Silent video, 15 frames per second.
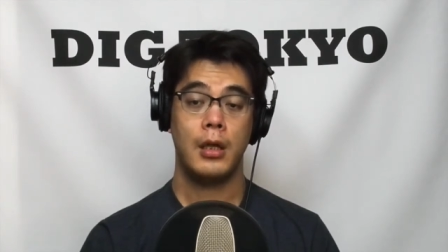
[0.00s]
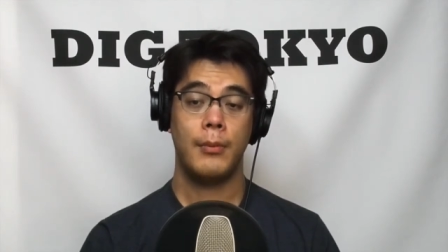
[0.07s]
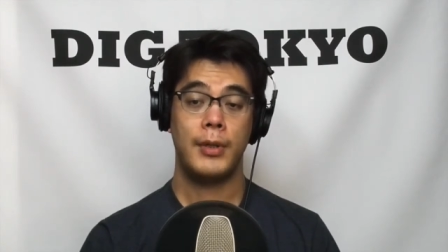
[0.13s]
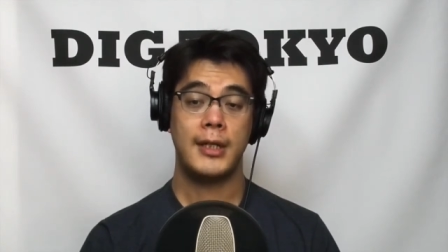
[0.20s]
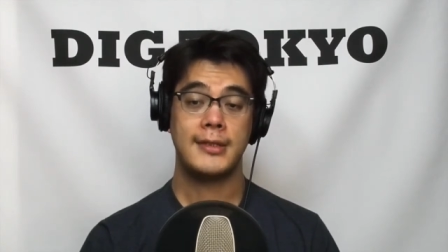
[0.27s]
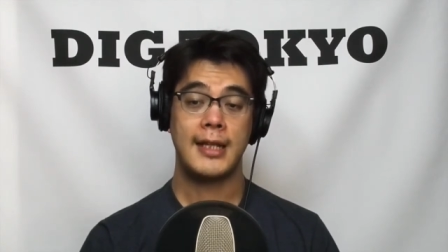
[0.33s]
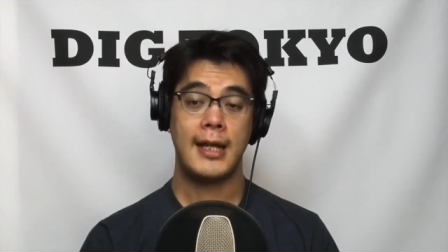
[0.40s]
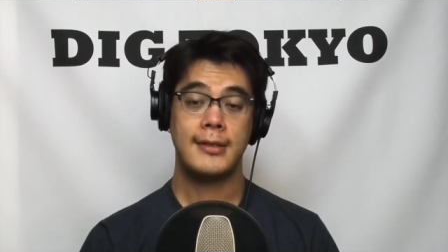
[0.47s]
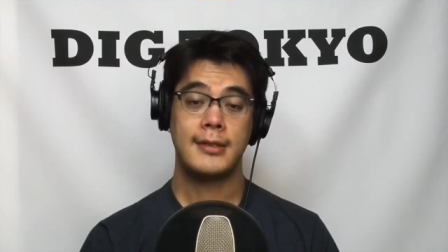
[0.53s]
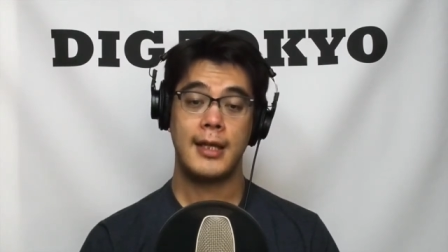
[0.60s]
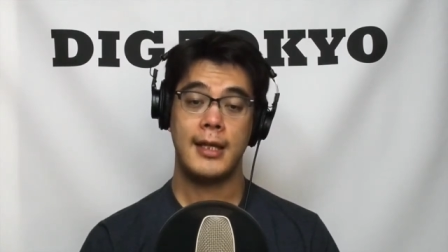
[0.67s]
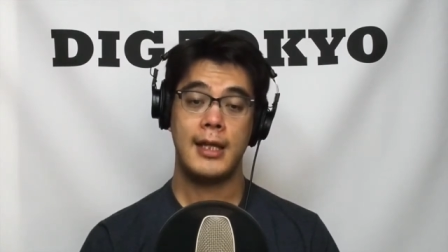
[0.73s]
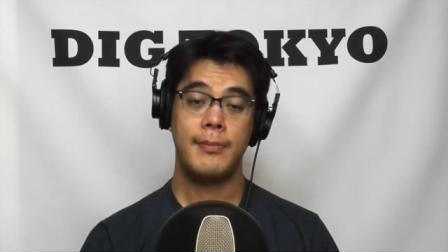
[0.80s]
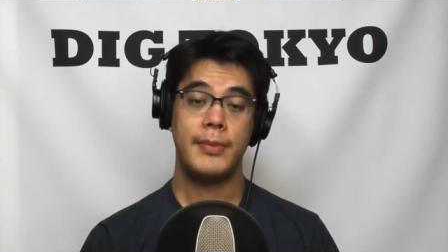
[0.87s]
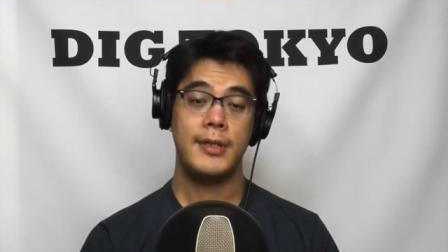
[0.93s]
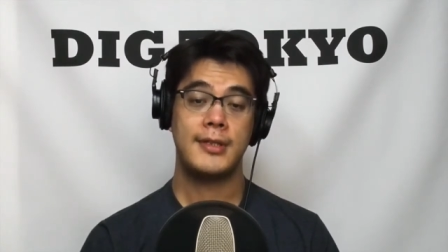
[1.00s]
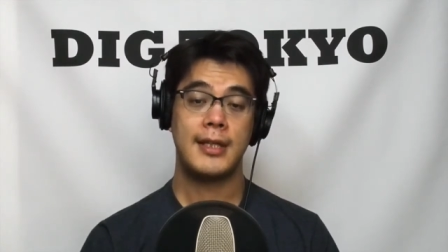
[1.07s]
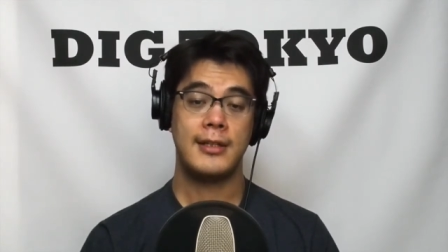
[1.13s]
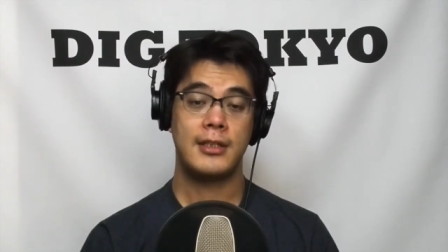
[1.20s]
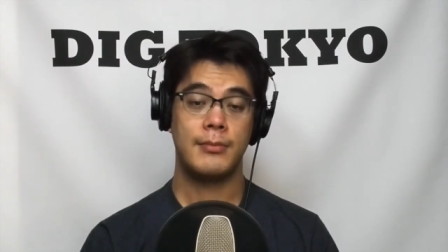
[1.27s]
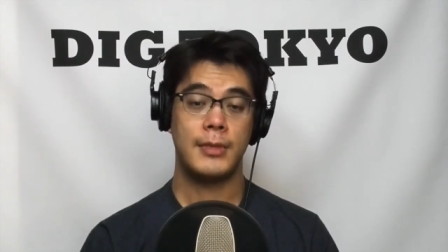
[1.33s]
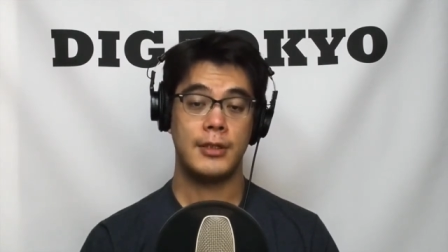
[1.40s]
but as anti hippie
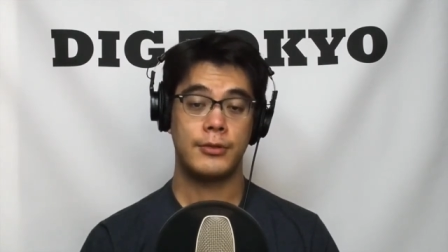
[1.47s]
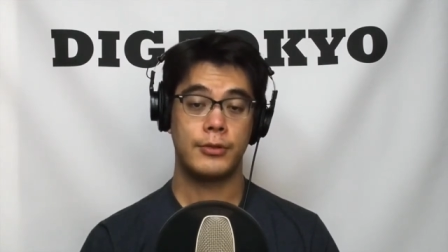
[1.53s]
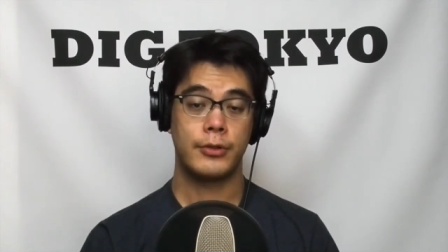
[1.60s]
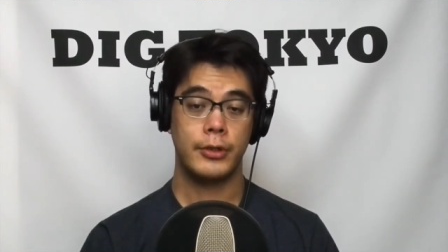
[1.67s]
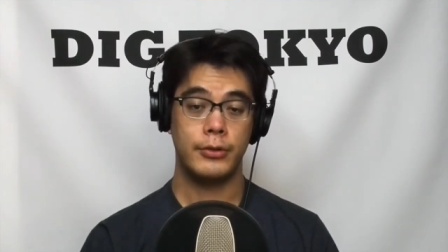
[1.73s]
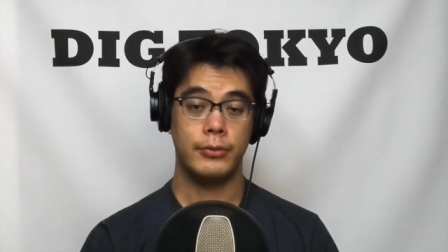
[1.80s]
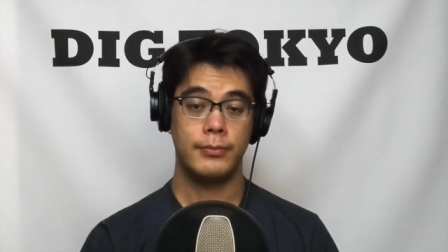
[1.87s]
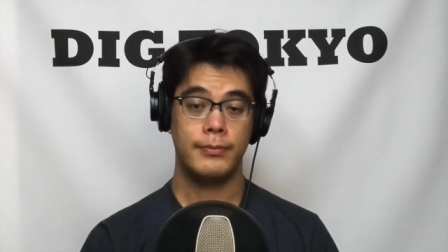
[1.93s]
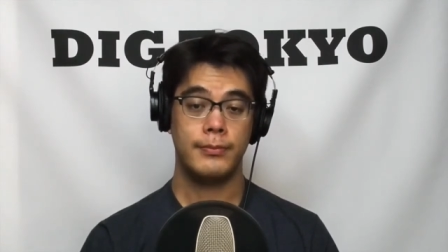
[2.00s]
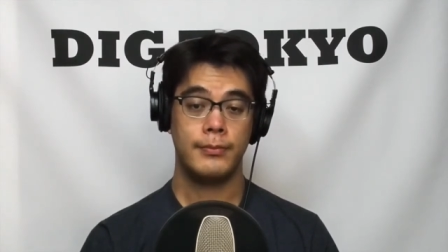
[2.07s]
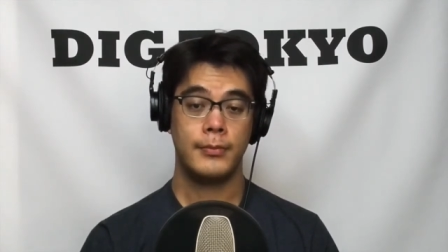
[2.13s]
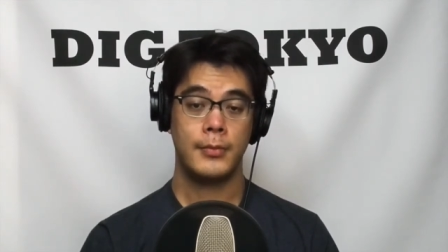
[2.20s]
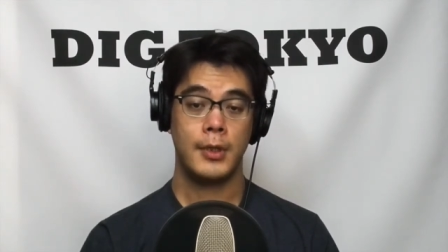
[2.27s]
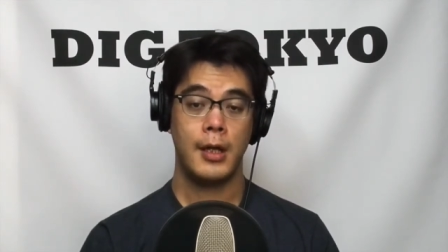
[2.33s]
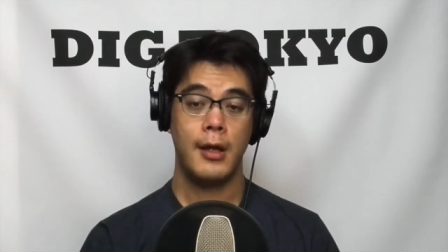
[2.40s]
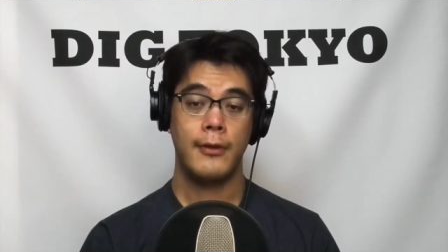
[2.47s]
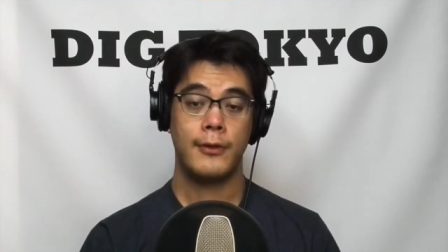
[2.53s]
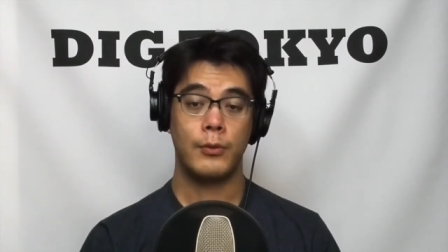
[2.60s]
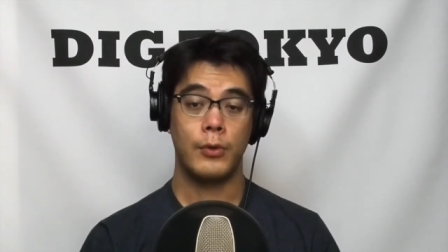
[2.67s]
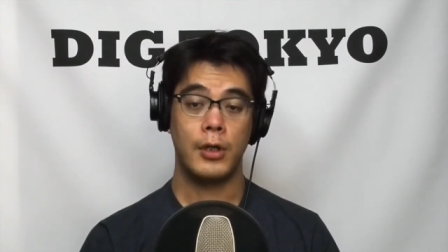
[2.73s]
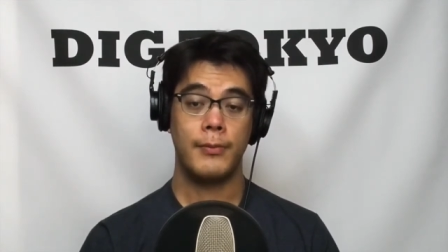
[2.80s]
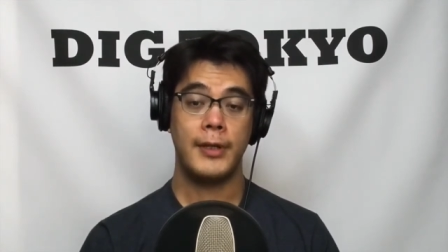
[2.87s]
sentiment grew, the
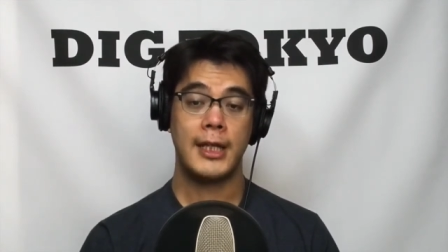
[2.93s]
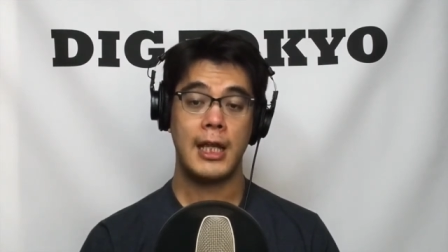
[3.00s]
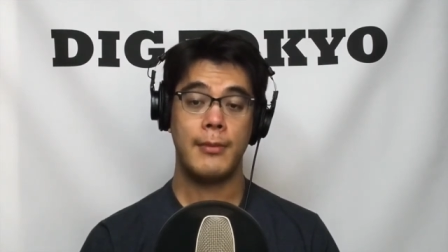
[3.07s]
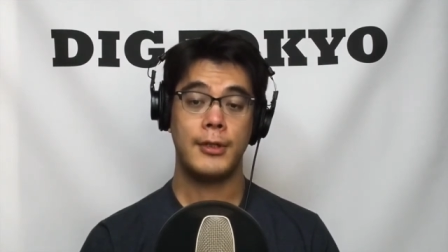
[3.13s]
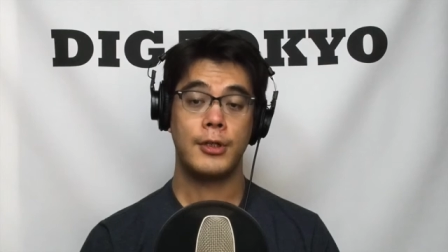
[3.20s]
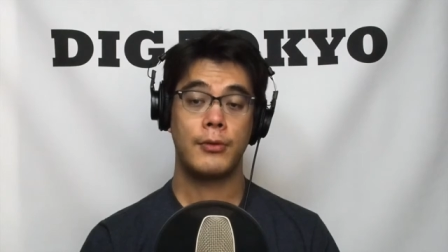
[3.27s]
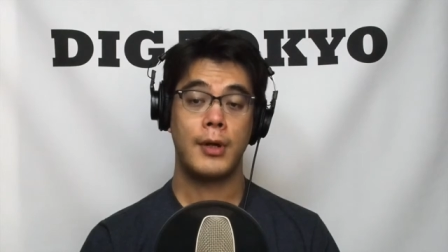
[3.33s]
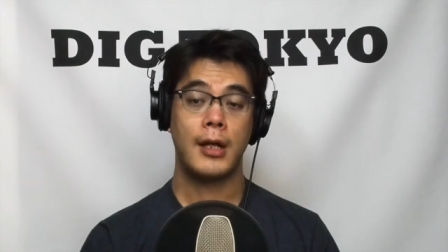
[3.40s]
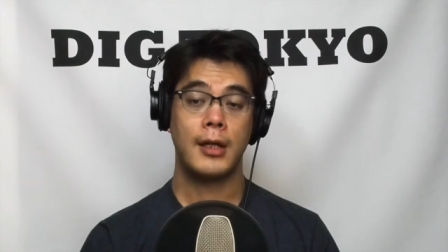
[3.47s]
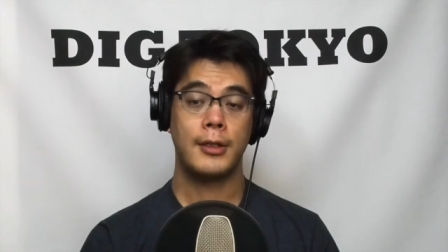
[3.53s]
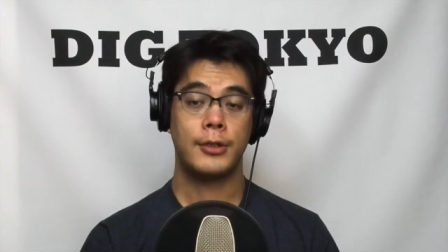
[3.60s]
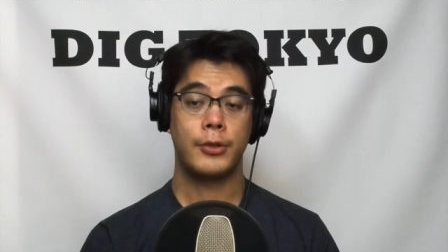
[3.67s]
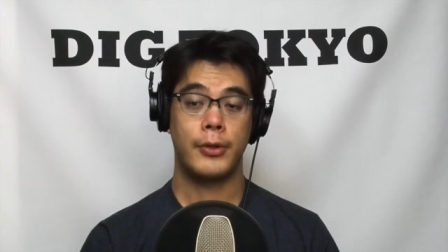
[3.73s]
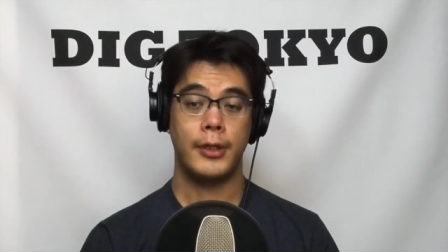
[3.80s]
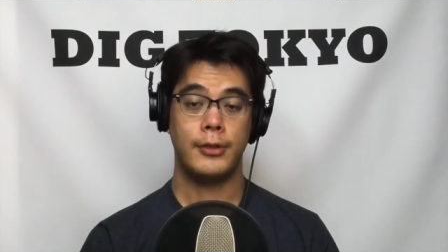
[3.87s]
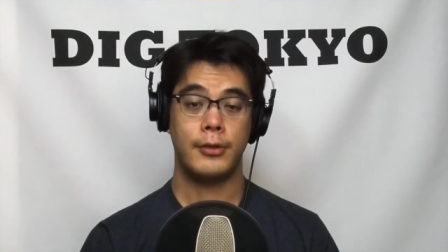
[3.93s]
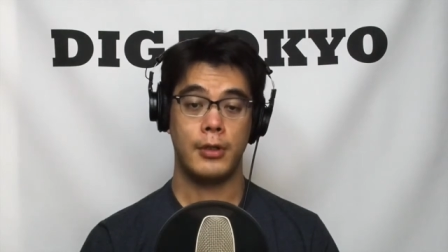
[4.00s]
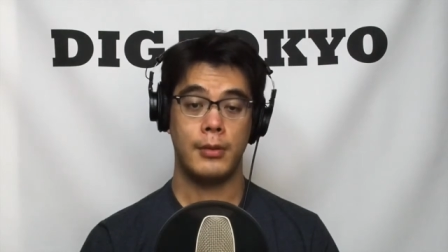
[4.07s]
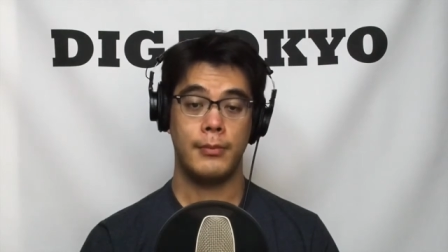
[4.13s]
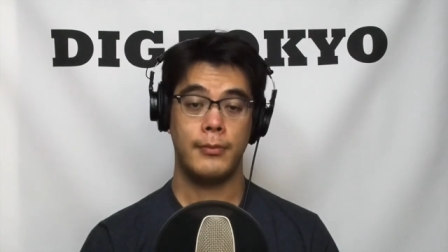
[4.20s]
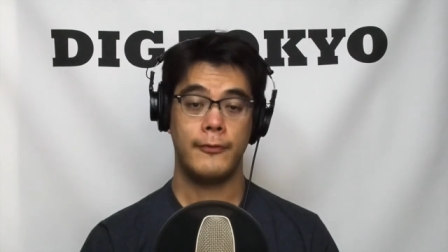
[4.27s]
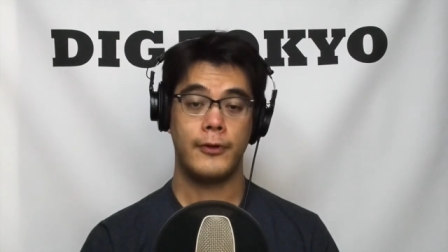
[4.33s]
word became a derogatory
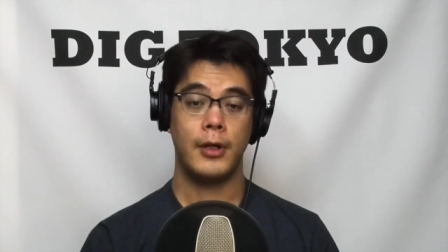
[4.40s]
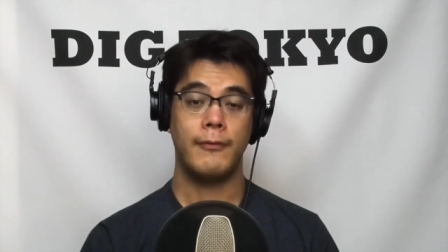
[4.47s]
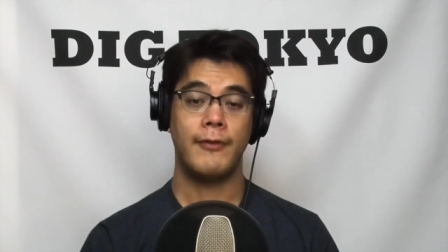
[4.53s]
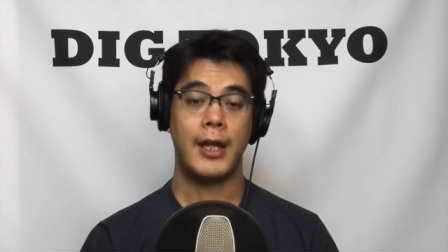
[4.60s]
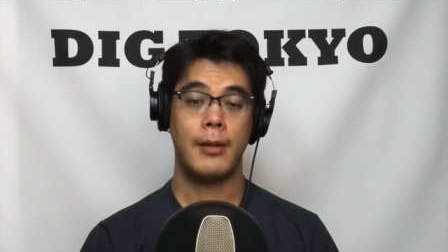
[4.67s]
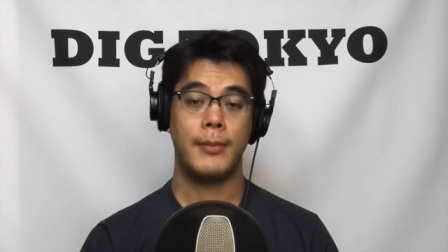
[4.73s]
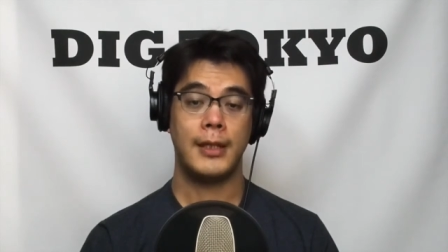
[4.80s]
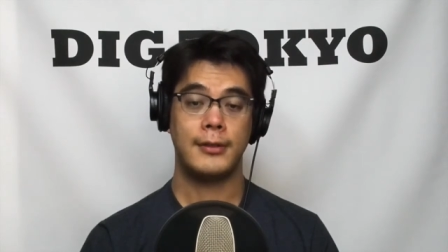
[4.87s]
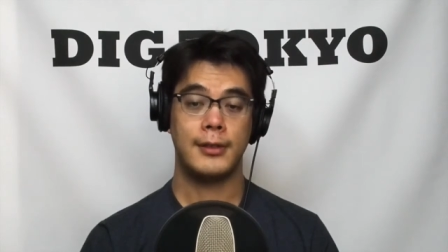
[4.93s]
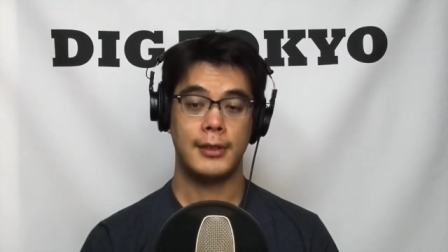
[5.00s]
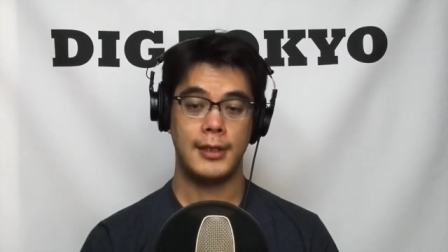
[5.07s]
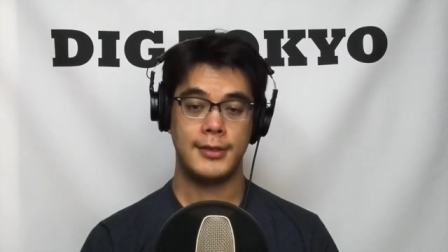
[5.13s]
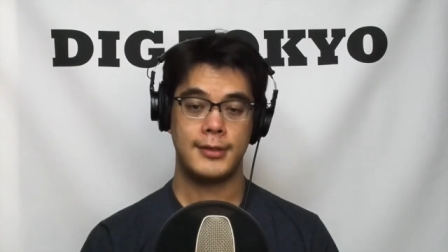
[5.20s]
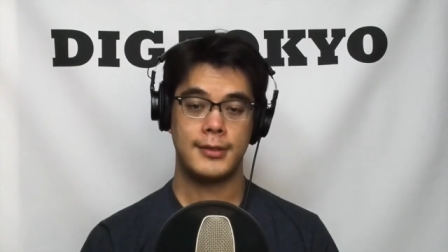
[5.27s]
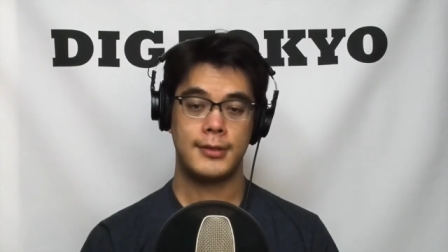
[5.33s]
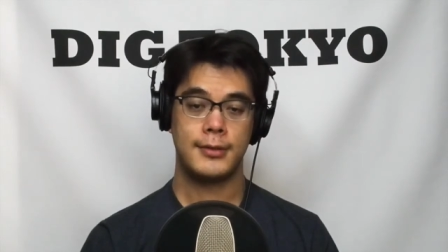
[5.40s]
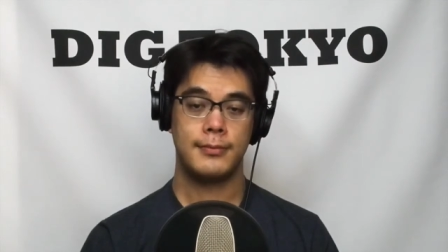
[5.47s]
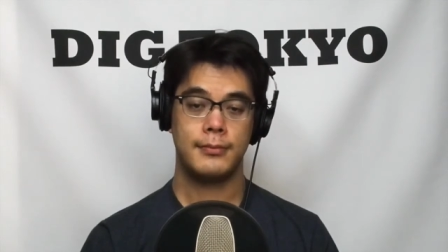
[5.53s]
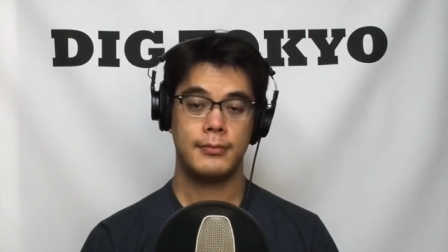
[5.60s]
term for environmentalists.